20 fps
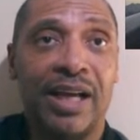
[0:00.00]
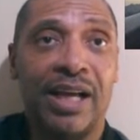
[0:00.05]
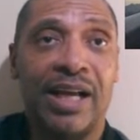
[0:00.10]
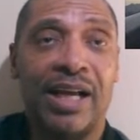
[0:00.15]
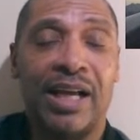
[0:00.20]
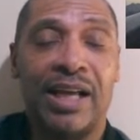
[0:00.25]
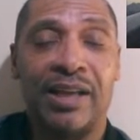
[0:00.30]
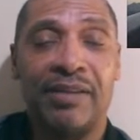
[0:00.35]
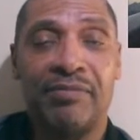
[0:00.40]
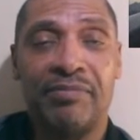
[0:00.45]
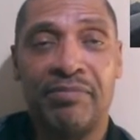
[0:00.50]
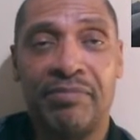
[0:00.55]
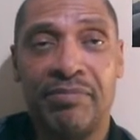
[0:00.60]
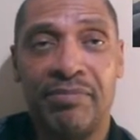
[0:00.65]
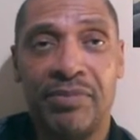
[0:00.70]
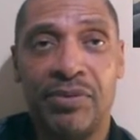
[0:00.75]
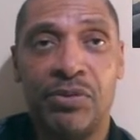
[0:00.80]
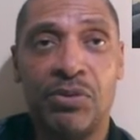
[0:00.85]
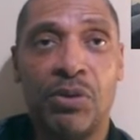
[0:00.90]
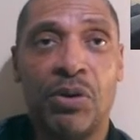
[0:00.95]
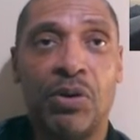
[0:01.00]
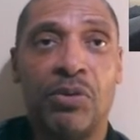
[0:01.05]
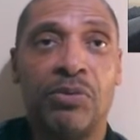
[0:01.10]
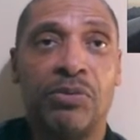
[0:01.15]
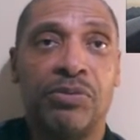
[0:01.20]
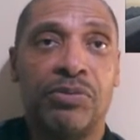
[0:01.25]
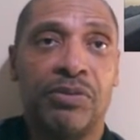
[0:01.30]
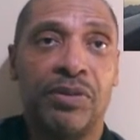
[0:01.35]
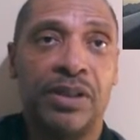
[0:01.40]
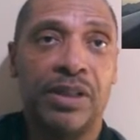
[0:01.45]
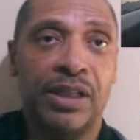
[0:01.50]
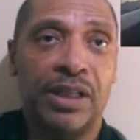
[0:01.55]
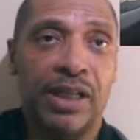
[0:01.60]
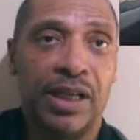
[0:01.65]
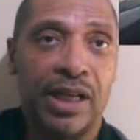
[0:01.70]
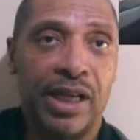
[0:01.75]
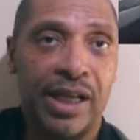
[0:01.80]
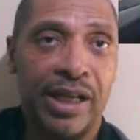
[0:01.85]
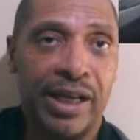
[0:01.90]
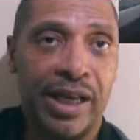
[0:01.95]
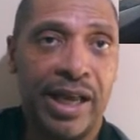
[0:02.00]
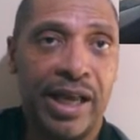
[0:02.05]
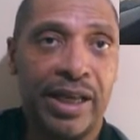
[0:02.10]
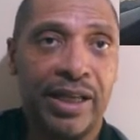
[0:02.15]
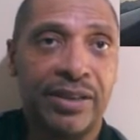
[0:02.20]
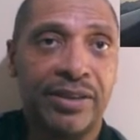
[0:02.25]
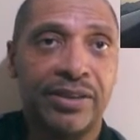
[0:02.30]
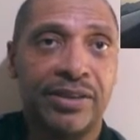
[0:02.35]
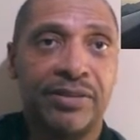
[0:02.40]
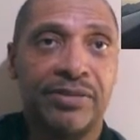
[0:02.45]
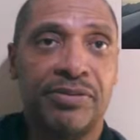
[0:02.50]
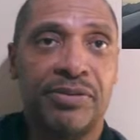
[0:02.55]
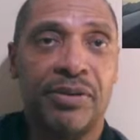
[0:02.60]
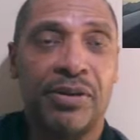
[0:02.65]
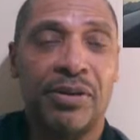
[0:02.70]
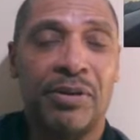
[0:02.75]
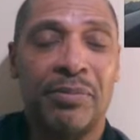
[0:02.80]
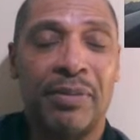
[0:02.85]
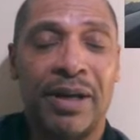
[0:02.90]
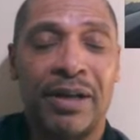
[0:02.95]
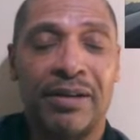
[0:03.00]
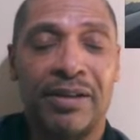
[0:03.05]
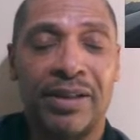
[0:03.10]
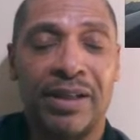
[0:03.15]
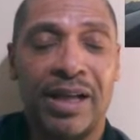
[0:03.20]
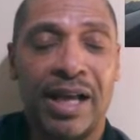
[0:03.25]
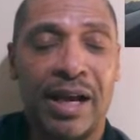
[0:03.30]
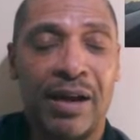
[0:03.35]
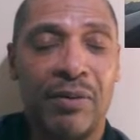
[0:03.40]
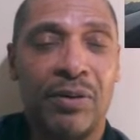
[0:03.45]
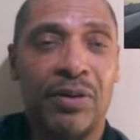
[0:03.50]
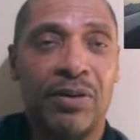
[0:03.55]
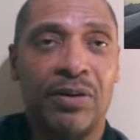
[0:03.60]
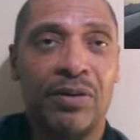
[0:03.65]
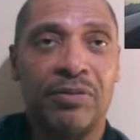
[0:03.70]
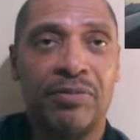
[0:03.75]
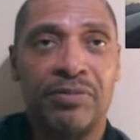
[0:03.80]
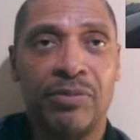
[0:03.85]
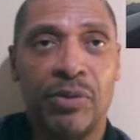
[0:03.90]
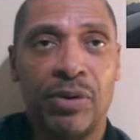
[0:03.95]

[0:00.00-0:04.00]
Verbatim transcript: I, I, drove an X for about an hour,